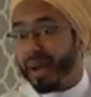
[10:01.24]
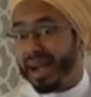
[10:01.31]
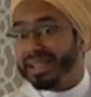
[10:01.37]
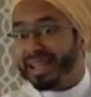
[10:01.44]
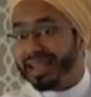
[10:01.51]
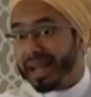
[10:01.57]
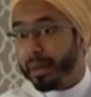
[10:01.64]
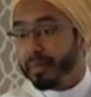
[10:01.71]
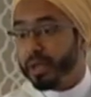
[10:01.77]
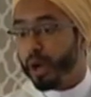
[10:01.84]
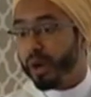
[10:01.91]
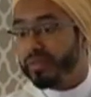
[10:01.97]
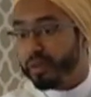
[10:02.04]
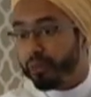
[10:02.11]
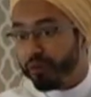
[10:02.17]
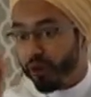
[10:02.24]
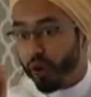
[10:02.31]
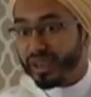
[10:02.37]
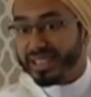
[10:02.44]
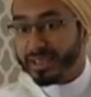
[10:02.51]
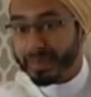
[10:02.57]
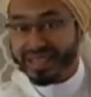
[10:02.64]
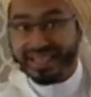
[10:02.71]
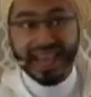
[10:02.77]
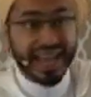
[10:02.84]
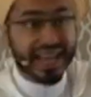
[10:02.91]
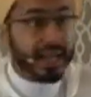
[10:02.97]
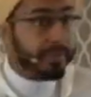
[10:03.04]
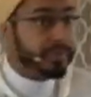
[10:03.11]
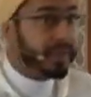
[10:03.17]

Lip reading: by the coming of the false Messiah,